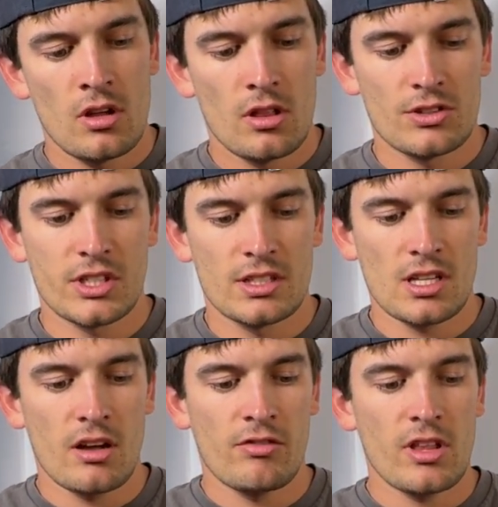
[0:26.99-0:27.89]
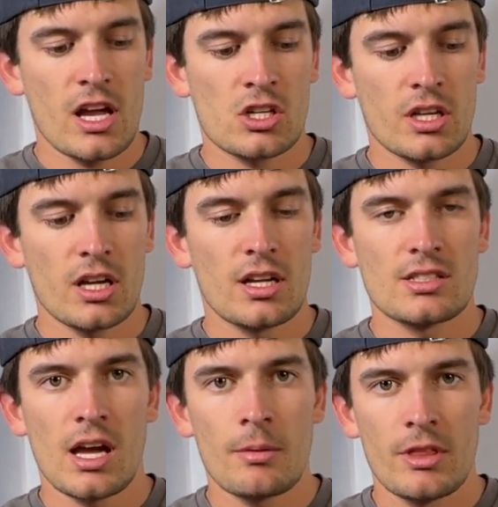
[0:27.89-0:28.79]
Looks like it's got a flashlight on
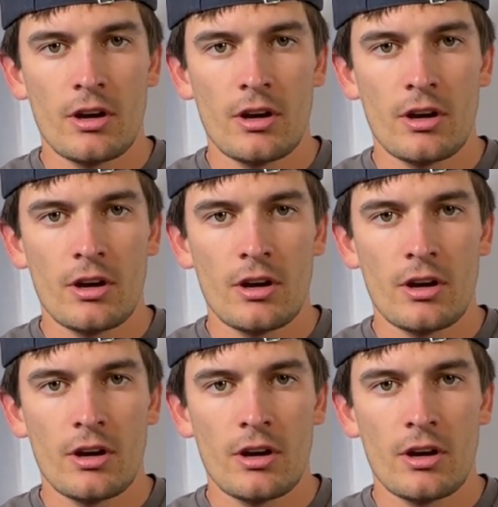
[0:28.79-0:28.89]
top there,